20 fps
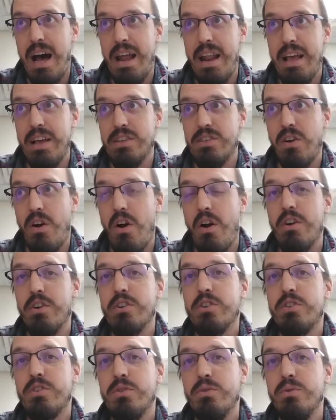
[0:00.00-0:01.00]
as
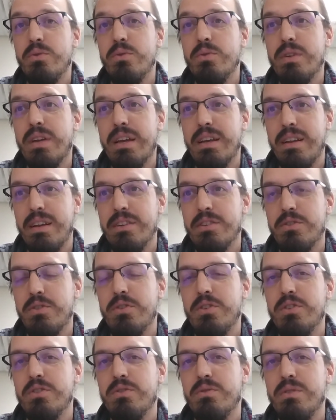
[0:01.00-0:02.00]
hard to get as
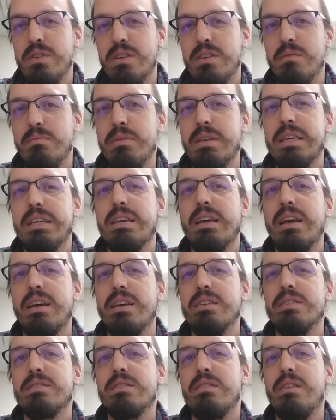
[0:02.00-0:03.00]
good as you need to be
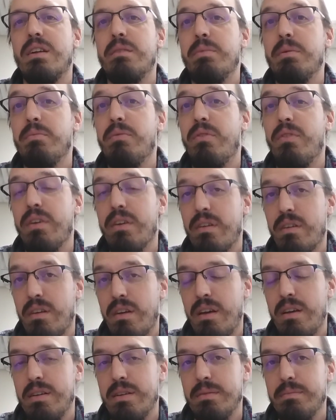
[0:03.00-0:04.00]
as a lot of people think.
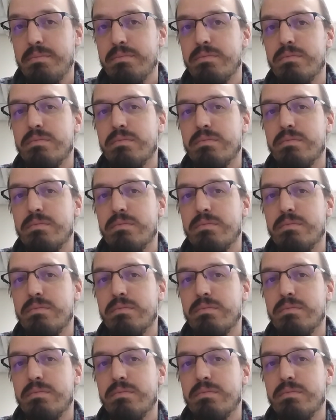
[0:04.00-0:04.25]
A